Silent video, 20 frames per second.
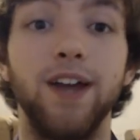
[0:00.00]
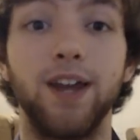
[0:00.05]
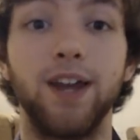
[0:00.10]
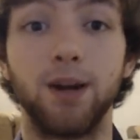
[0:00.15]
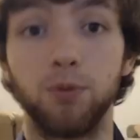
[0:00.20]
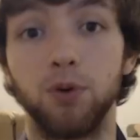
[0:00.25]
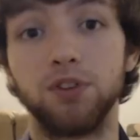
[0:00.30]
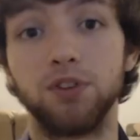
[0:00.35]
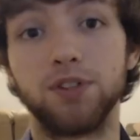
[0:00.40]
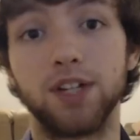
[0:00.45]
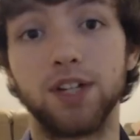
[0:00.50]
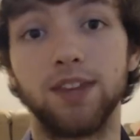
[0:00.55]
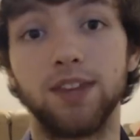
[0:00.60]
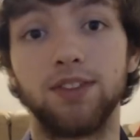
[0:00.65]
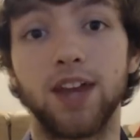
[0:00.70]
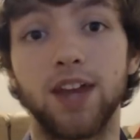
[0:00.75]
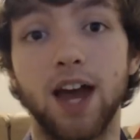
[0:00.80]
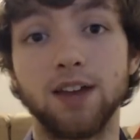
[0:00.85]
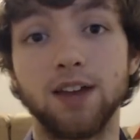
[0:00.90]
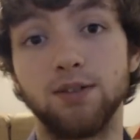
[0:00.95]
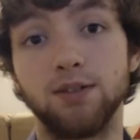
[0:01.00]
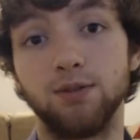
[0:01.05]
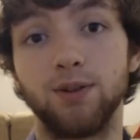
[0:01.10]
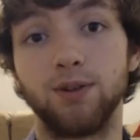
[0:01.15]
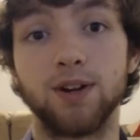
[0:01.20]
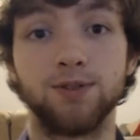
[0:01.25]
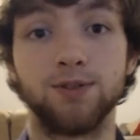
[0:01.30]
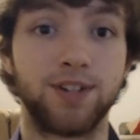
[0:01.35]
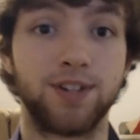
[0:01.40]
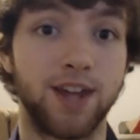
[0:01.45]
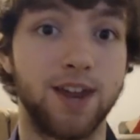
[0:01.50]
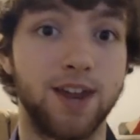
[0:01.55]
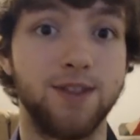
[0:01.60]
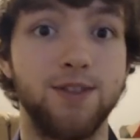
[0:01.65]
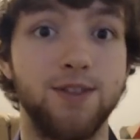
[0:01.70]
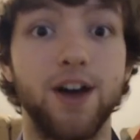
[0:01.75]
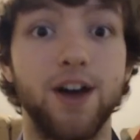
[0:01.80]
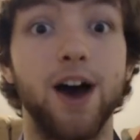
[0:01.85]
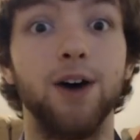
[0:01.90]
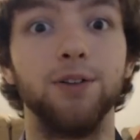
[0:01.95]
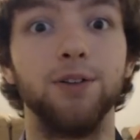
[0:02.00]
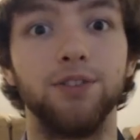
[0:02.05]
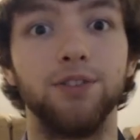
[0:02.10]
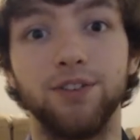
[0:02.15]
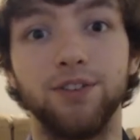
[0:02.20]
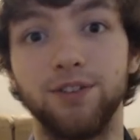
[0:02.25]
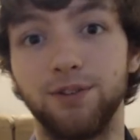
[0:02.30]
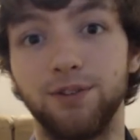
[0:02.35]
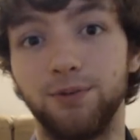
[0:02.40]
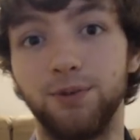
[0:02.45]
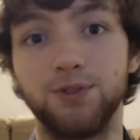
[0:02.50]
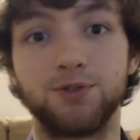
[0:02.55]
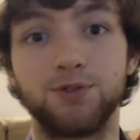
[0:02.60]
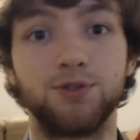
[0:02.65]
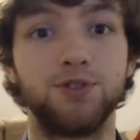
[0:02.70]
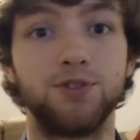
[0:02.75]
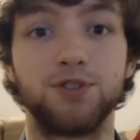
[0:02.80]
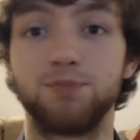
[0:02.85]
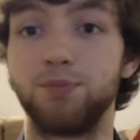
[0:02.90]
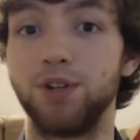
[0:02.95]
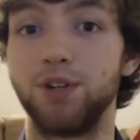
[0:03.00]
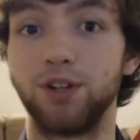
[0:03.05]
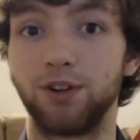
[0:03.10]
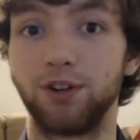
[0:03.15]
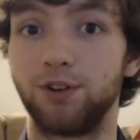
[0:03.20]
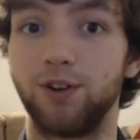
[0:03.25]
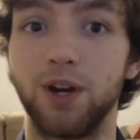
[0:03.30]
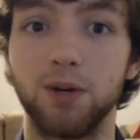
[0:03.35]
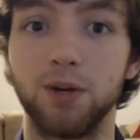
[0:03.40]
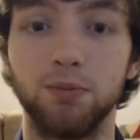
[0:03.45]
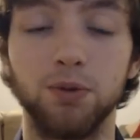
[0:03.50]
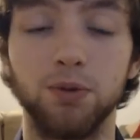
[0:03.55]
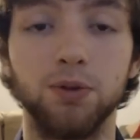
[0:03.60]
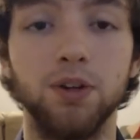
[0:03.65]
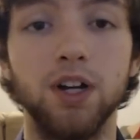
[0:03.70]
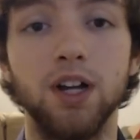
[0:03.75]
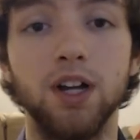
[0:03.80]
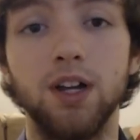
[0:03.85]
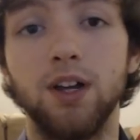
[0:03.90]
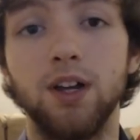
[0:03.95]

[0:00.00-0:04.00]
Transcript: And I want to get that to around ten thousand, which would just be incredible.